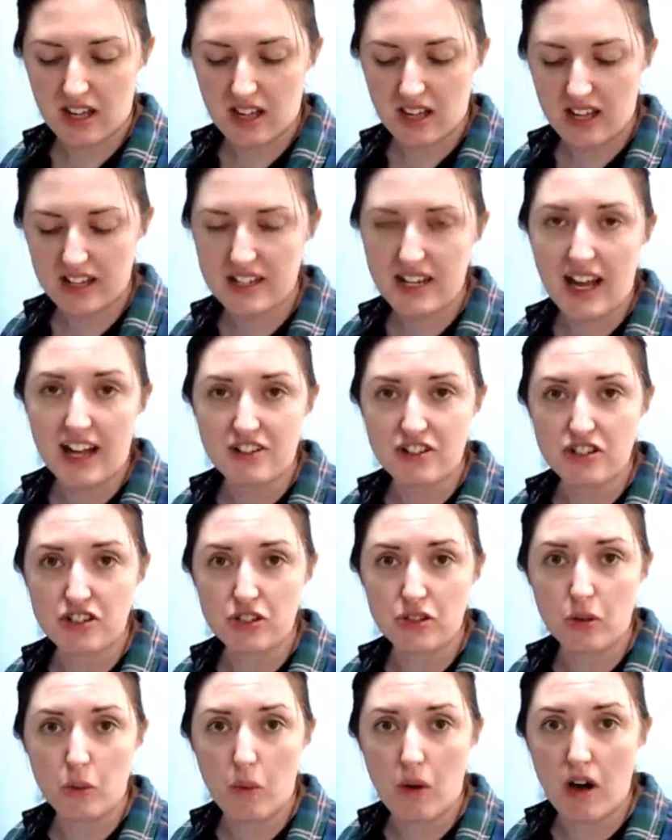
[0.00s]
attach it
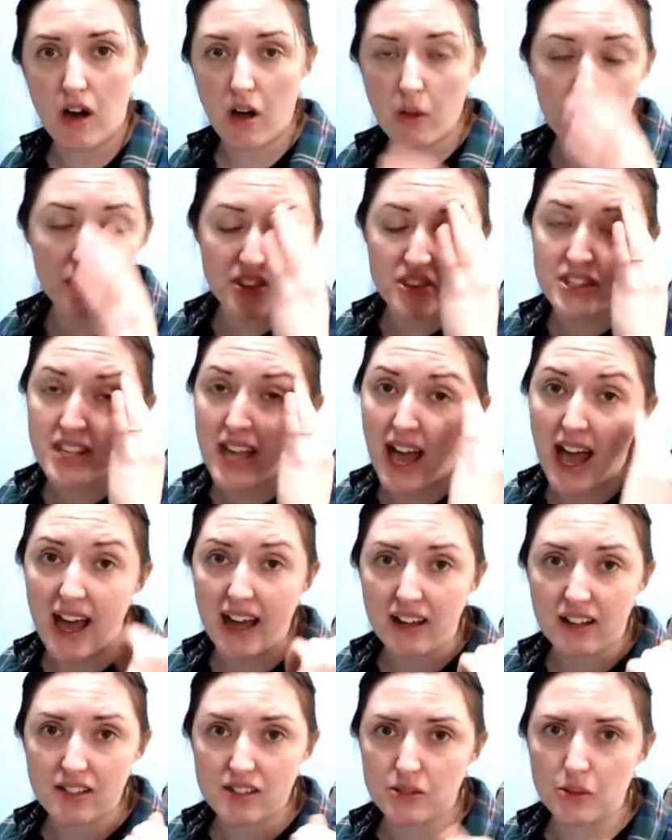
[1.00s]
to the wall with
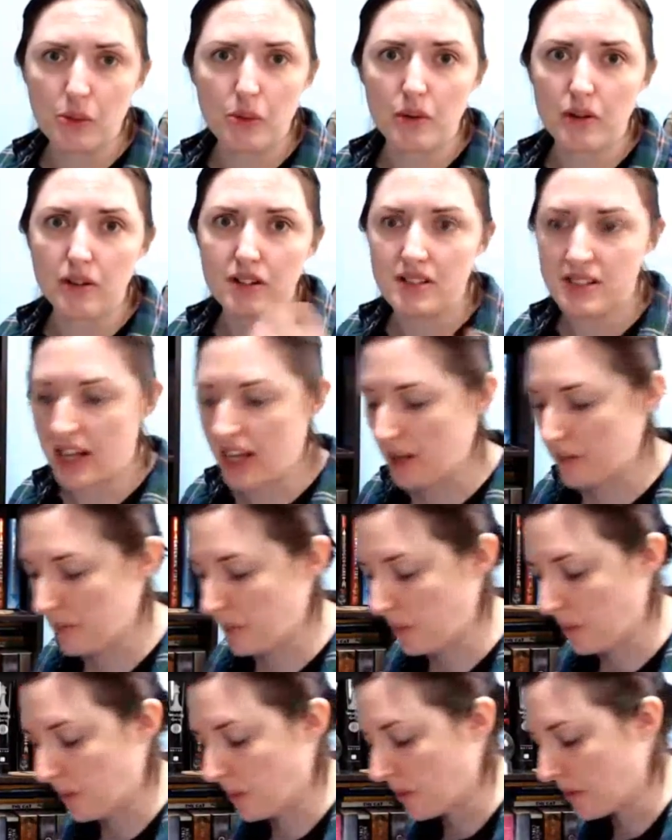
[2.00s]
tacks or tape
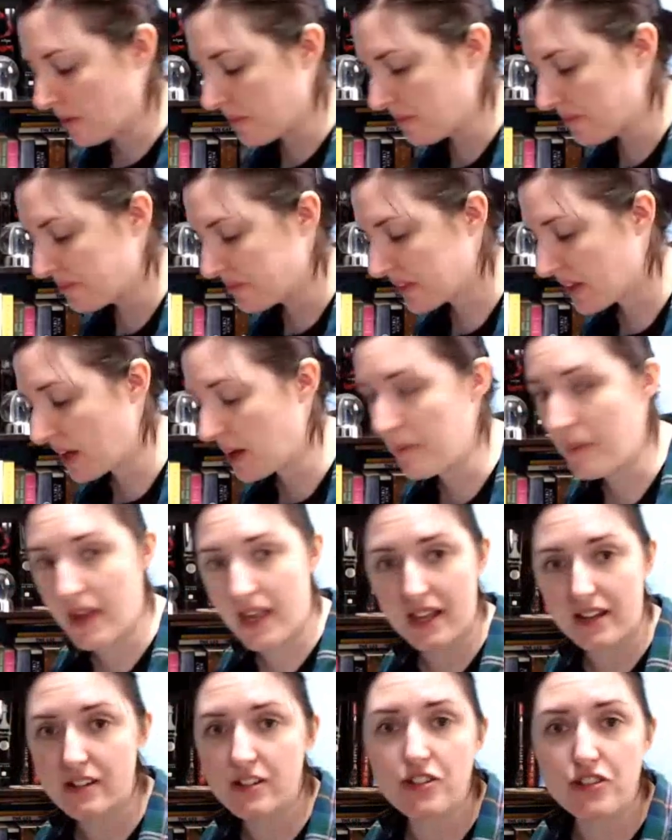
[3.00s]
or
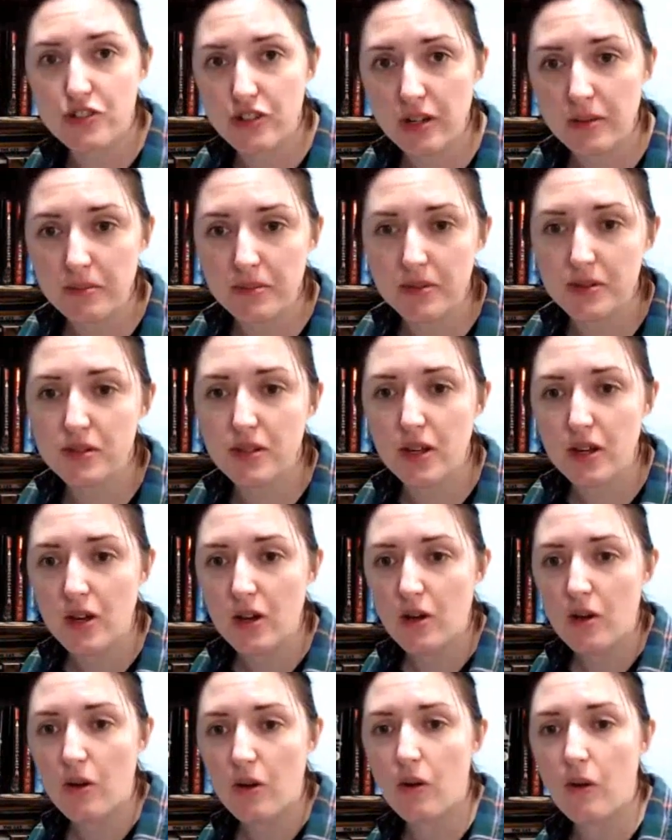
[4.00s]
command strips
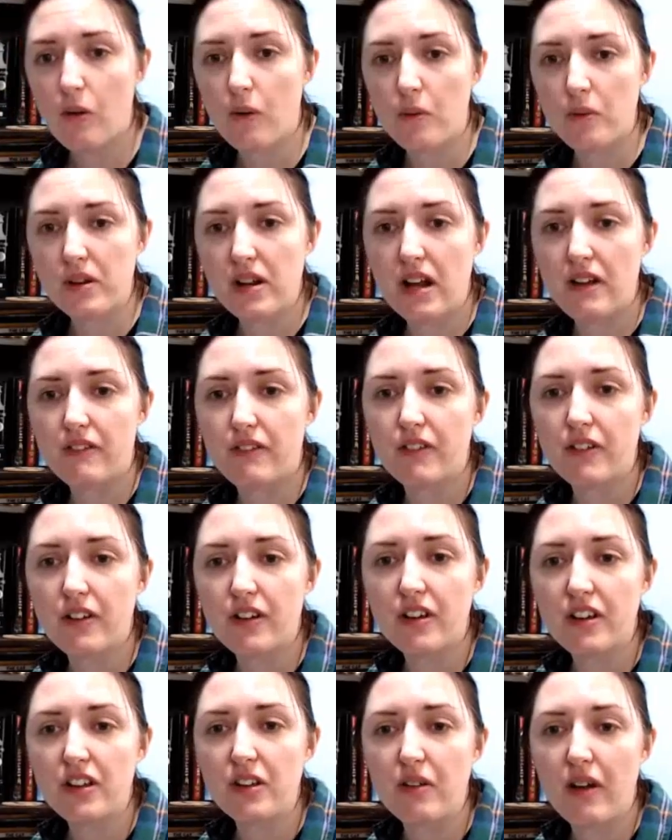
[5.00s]
or whatever
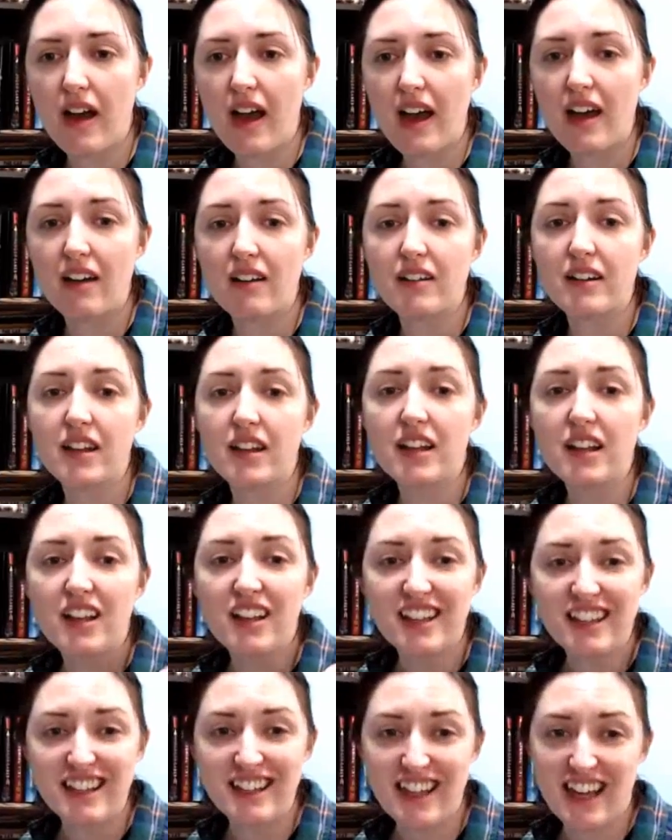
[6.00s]
you had.
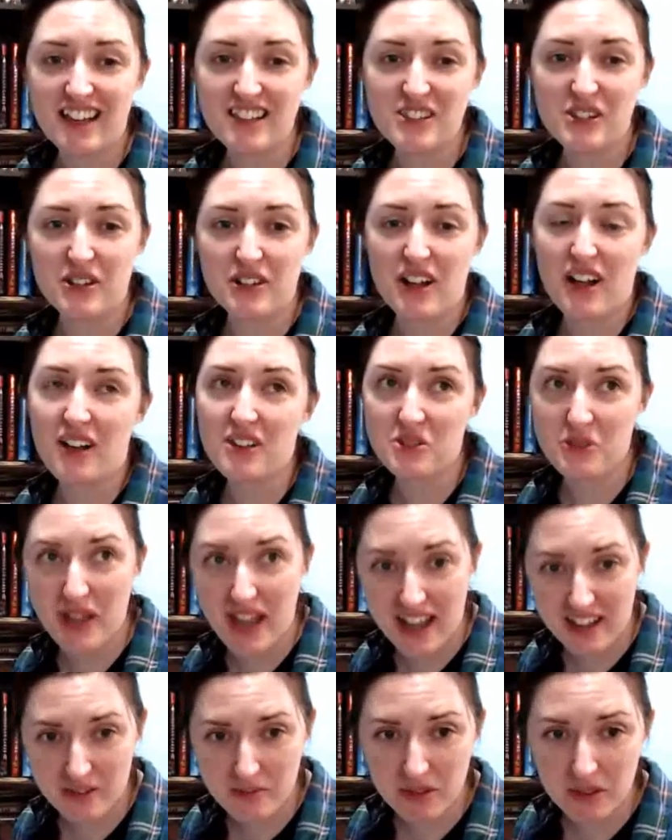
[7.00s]
Yes, you could also
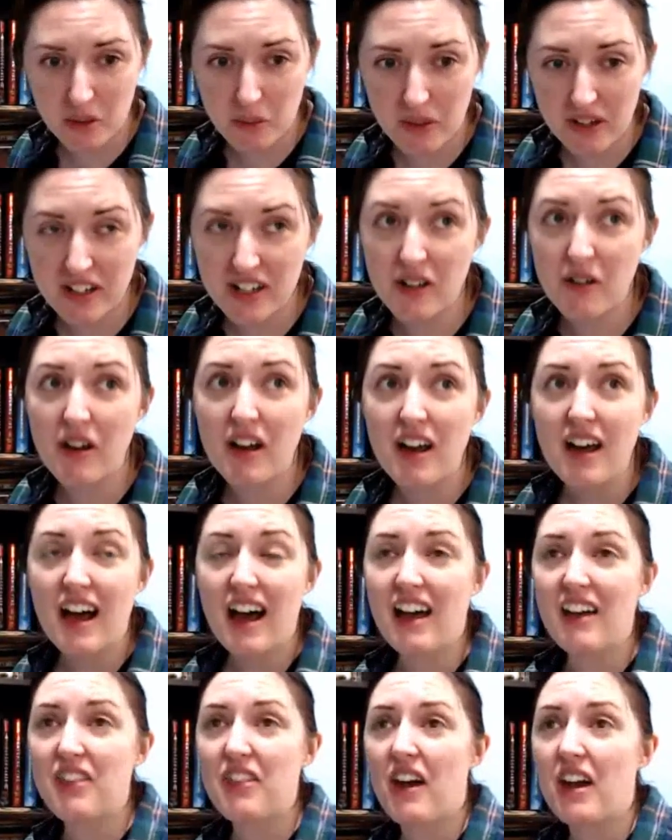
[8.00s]
hang them in the window.
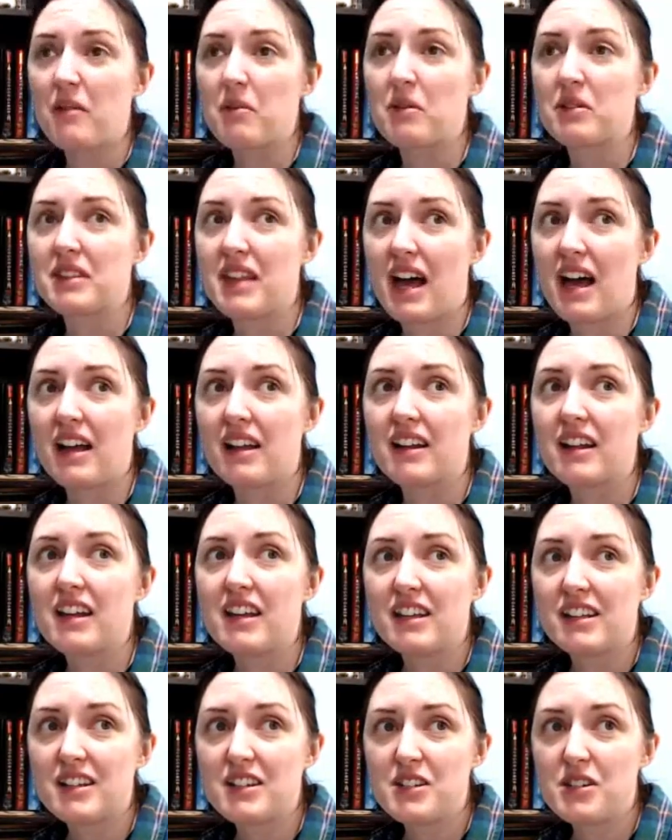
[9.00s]
I thought about that
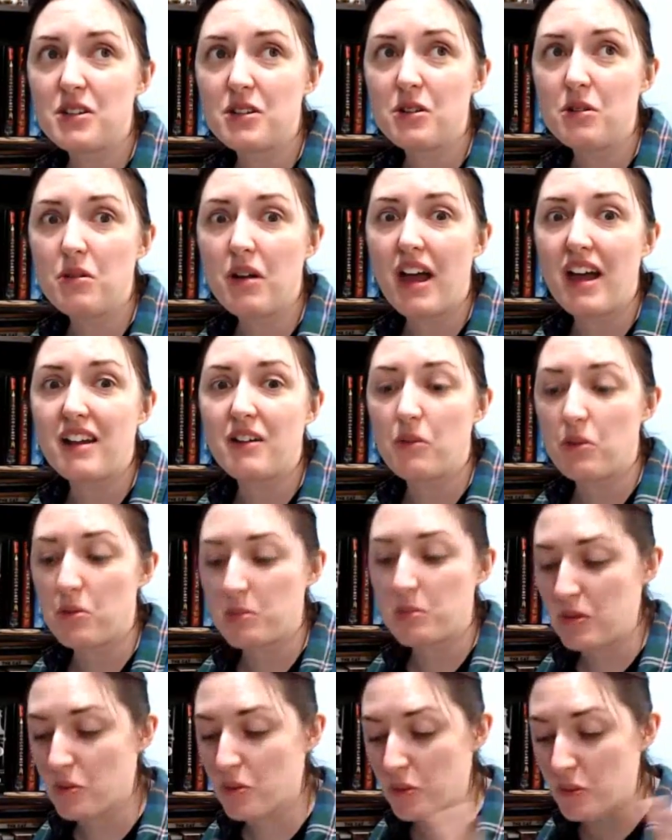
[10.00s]
too, and it would
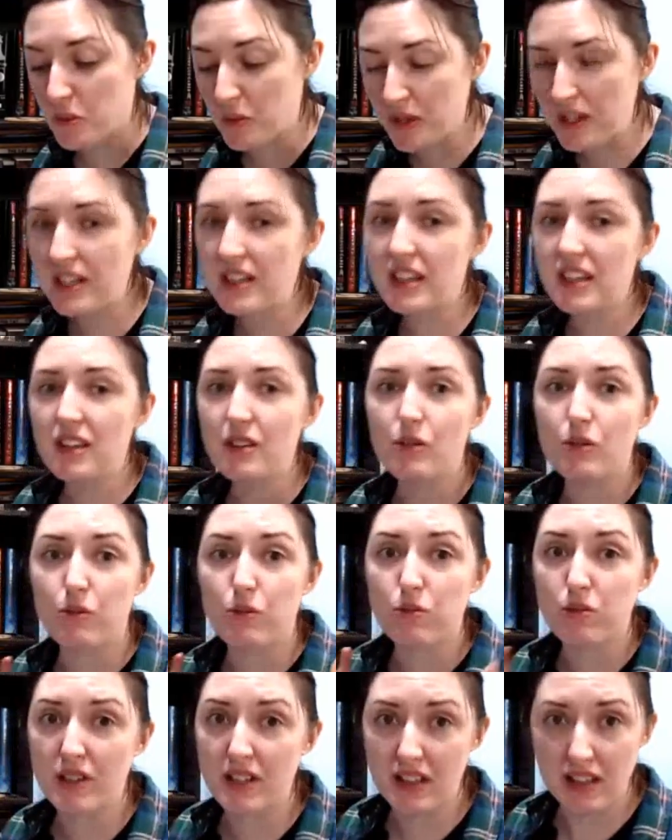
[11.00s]
be really,
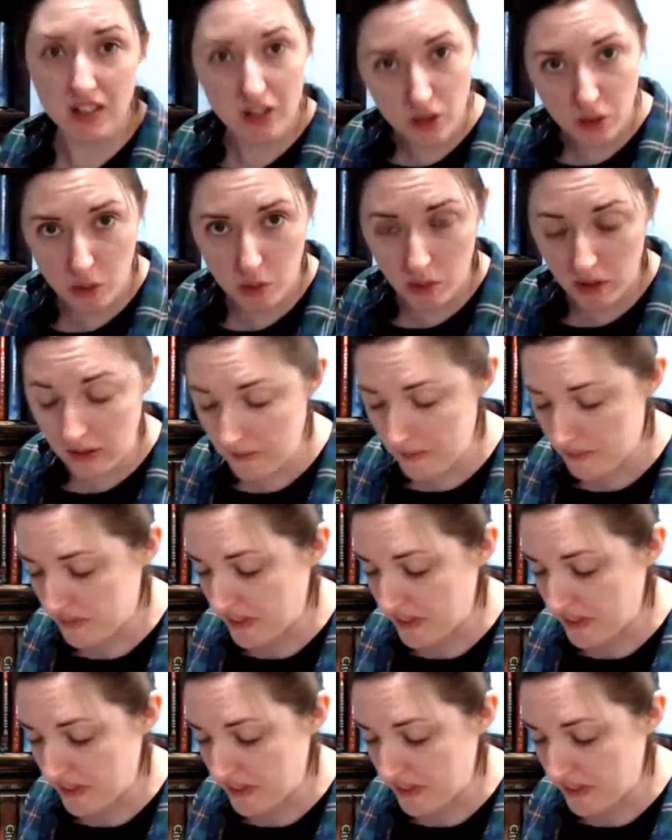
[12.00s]
really cool